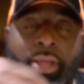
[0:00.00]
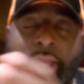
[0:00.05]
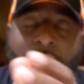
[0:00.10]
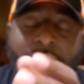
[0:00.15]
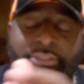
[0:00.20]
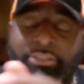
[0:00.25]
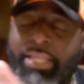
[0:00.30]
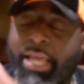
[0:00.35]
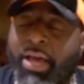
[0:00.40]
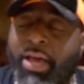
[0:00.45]

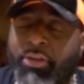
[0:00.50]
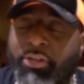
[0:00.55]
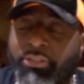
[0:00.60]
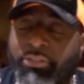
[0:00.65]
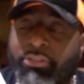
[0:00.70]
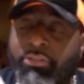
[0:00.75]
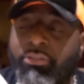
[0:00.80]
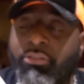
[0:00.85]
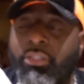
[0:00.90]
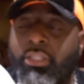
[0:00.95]
hands down
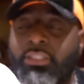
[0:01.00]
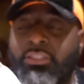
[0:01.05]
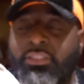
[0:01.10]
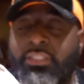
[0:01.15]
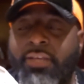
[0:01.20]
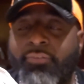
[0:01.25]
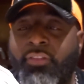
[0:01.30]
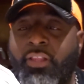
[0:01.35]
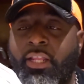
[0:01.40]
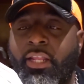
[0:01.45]
is
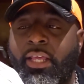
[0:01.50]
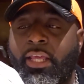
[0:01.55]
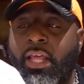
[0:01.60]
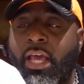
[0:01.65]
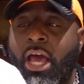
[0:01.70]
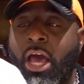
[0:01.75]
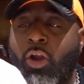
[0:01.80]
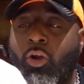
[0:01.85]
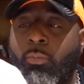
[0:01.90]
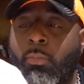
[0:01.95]
definitely an
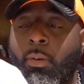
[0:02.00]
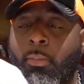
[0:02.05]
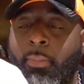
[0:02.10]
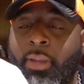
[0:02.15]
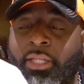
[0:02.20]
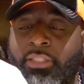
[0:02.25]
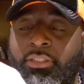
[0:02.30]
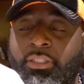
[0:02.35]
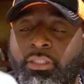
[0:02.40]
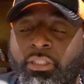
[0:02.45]
honorable
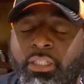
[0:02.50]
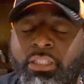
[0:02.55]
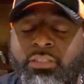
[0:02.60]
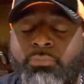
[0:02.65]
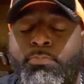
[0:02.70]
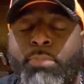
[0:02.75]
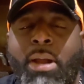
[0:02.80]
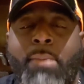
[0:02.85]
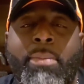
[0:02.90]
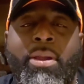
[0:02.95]
mention is
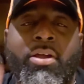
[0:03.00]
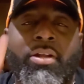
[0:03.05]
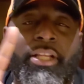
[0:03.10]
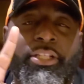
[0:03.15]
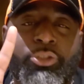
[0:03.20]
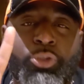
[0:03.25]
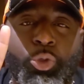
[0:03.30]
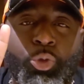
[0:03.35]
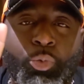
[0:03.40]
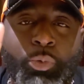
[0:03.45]
primarily
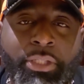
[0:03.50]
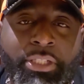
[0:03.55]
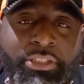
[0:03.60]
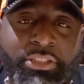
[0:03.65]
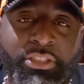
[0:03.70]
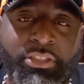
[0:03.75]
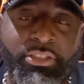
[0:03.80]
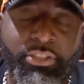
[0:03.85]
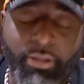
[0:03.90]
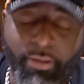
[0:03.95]
two
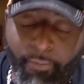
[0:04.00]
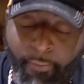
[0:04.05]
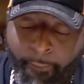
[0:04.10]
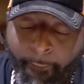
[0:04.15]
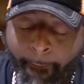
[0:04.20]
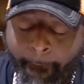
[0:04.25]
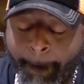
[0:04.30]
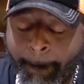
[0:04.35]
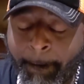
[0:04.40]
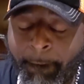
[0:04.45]
reasons.
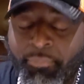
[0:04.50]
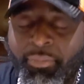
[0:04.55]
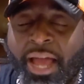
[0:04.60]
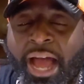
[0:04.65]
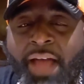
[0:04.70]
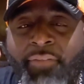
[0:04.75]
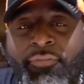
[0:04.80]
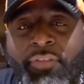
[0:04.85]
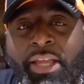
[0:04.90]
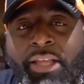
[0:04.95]

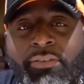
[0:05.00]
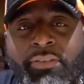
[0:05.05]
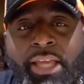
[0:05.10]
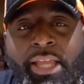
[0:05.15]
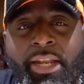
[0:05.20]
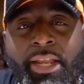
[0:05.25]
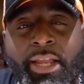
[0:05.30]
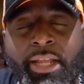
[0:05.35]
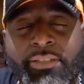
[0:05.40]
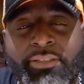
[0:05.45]
I think
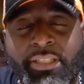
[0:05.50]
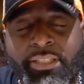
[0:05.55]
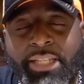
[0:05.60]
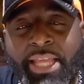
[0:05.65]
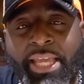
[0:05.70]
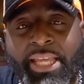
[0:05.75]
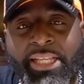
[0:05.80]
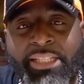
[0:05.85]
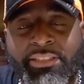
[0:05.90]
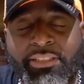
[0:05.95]
that in
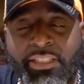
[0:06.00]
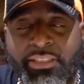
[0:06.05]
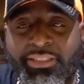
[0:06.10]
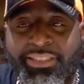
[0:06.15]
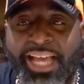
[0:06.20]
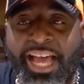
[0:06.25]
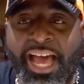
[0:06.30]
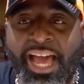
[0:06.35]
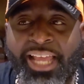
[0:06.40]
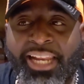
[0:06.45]
today's
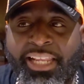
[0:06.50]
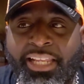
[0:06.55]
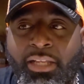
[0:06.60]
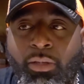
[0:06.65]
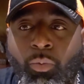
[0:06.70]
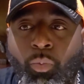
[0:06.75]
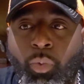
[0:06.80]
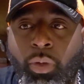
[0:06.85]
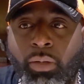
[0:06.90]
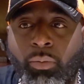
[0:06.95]

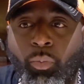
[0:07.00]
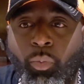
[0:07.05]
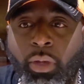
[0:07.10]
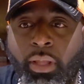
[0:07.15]
society, with